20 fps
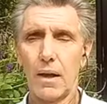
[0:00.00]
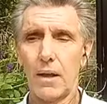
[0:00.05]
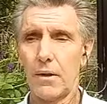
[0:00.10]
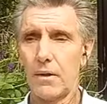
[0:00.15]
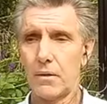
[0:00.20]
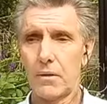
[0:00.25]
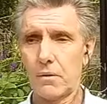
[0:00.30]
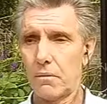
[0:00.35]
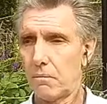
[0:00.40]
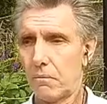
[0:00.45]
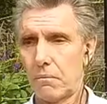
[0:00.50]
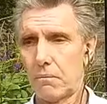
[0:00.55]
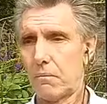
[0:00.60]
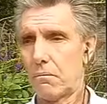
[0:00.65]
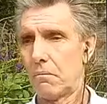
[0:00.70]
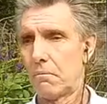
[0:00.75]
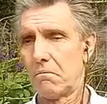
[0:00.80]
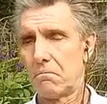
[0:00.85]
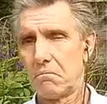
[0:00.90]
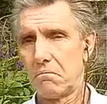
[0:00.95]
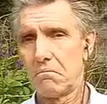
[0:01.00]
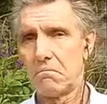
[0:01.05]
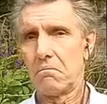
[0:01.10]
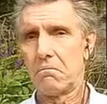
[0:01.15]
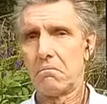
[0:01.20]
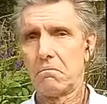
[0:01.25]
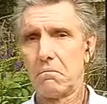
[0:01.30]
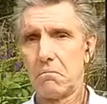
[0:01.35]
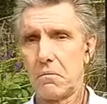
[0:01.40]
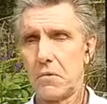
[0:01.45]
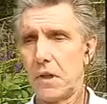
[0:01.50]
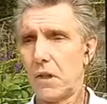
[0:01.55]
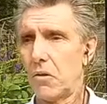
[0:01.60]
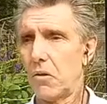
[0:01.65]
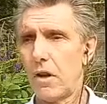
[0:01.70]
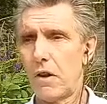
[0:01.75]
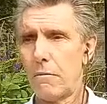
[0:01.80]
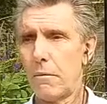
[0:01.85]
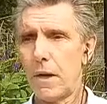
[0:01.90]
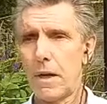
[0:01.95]
and
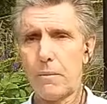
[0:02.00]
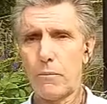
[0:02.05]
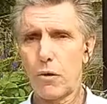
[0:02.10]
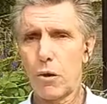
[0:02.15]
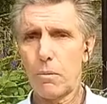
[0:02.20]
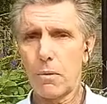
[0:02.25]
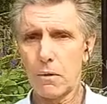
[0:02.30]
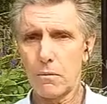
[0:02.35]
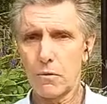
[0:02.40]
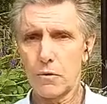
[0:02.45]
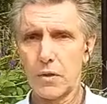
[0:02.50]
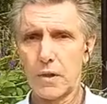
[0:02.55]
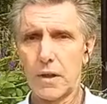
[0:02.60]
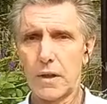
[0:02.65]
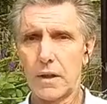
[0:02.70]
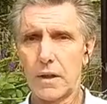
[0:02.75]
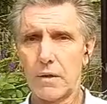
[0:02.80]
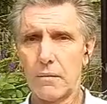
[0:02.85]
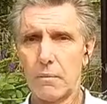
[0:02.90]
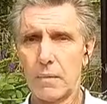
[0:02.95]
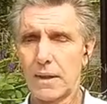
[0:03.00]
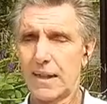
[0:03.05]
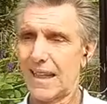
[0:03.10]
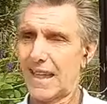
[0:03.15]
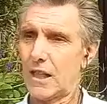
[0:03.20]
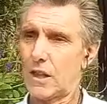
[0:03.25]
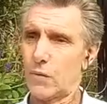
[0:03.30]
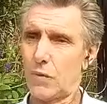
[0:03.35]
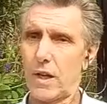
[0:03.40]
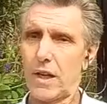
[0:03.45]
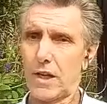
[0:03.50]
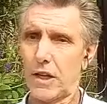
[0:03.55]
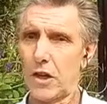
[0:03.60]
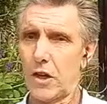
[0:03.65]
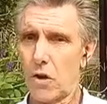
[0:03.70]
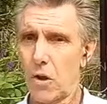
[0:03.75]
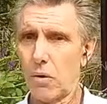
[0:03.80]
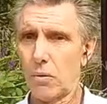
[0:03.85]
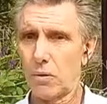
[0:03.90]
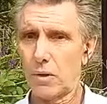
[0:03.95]
they don't have many problems with it. But as we are
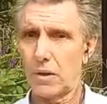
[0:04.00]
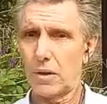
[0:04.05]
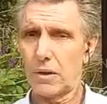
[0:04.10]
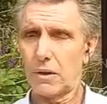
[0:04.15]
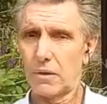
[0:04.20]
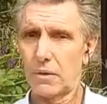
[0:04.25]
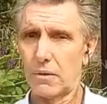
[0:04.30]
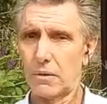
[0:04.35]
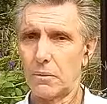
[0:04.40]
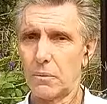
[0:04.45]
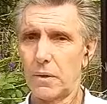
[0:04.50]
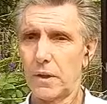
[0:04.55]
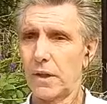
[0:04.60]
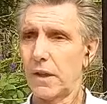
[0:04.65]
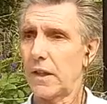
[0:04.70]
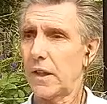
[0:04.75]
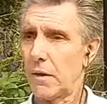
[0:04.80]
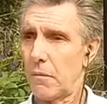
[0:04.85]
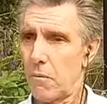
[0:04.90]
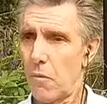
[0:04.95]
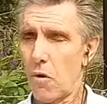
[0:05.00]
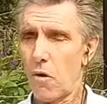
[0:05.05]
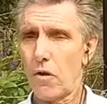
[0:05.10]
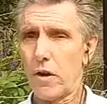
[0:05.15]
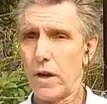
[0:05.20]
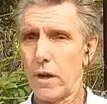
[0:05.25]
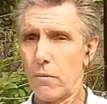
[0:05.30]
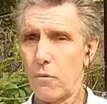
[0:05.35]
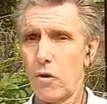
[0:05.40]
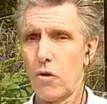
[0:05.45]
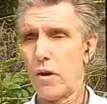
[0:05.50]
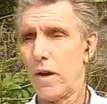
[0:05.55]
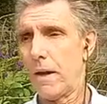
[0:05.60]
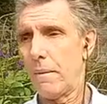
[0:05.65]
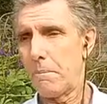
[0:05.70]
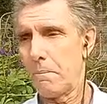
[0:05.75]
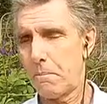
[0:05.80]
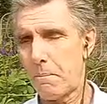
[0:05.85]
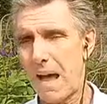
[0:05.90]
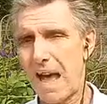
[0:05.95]
getting older, we're getting more and more,
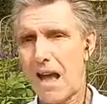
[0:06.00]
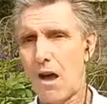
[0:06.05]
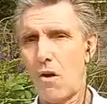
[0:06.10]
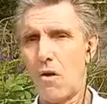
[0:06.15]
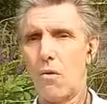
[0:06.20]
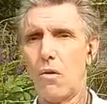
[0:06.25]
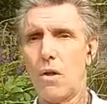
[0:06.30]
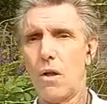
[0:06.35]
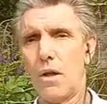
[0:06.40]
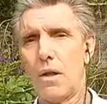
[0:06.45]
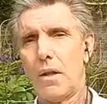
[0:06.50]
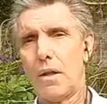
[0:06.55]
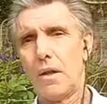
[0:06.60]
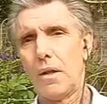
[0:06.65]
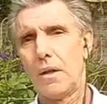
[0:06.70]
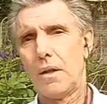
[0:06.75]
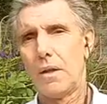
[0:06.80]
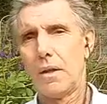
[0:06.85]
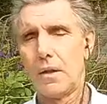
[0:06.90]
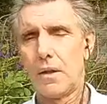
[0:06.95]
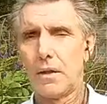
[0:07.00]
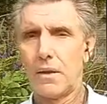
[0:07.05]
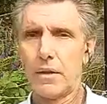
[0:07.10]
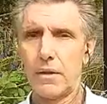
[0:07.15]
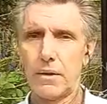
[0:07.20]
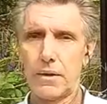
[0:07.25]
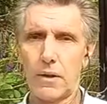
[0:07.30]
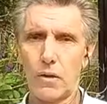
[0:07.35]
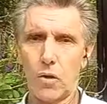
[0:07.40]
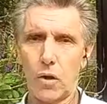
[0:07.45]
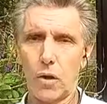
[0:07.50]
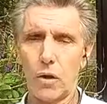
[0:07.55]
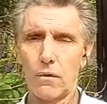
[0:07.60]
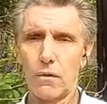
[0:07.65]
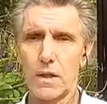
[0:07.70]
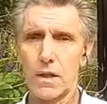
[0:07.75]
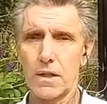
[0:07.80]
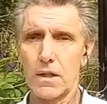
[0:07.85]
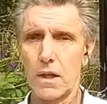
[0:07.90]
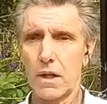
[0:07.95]
and pow! Then all
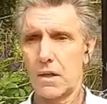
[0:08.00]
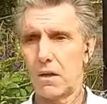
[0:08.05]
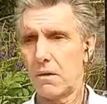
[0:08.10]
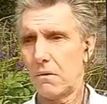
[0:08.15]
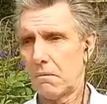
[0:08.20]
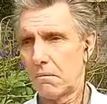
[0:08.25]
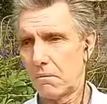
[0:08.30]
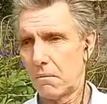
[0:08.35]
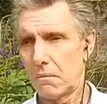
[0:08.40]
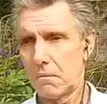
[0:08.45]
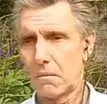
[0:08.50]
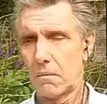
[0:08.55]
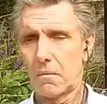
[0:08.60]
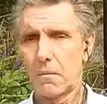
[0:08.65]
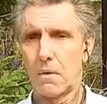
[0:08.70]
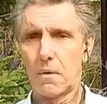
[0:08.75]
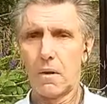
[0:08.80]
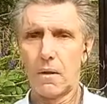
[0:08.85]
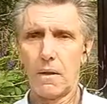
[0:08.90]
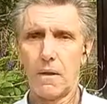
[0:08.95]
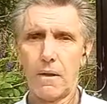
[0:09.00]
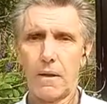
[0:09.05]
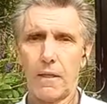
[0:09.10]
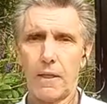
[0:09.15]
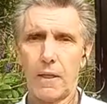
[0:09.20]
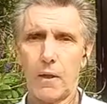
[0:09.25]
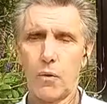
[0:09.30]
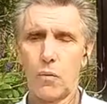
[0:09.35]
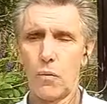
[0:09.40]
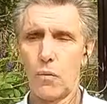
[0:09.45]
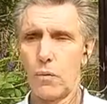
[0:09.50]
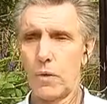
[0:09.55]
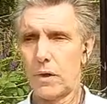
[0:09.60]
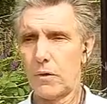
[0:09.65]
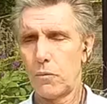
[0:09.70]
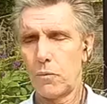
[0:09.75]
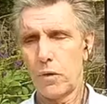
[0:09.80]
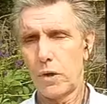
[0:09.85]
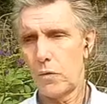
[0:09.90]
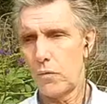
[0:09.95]
of a sudden,
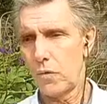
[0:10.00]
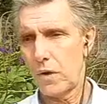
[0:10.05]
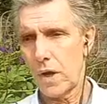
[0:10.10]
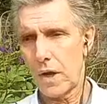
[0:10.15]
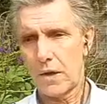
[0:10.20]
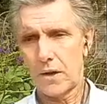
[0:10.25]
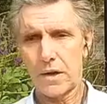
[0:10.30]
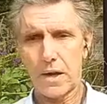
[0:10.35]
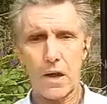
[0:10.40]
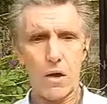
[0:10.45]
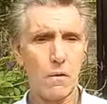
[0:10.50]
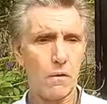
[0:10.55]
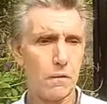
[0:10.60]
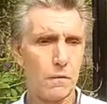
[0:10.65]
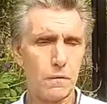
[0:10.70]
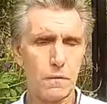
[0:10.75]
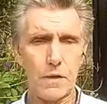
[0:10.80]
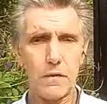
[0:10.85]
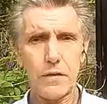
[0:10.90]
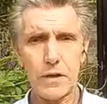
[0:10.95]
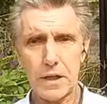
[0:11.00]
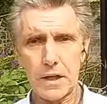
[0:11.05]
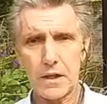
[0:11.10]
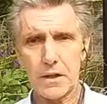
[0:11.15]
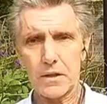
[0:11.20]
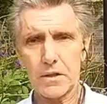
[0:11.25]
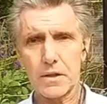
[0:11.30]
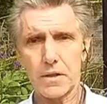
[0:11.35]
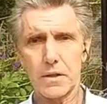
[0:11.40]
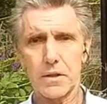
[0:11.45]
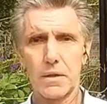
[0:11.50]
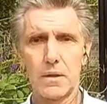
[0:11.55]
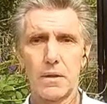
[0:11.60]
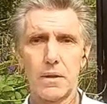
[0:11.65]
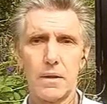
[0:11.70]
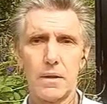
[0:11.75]
when we are in our 50s,